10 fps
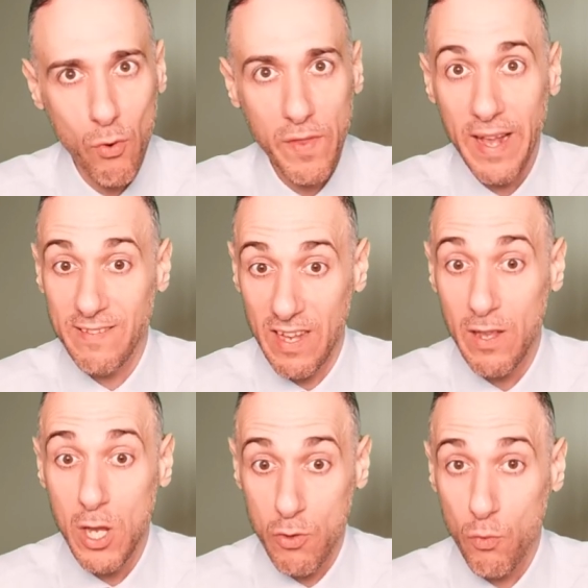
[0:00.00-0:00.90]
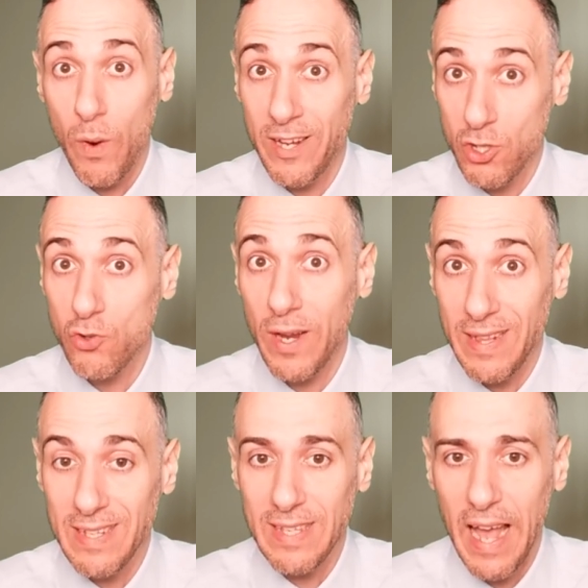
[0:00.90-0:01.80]
forth as they range
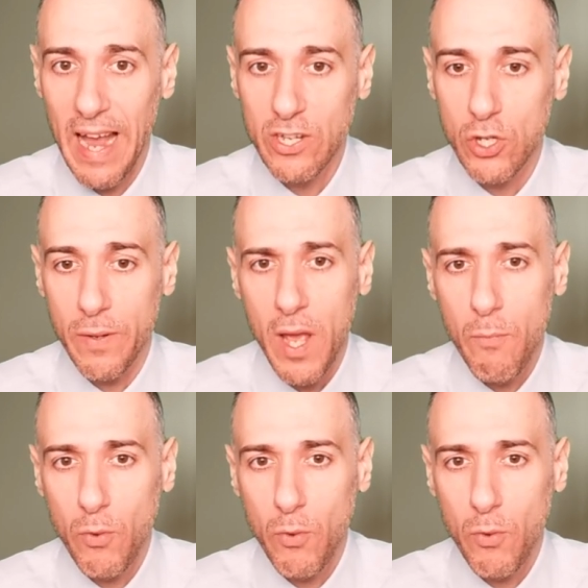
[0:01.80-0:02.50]
trade this action.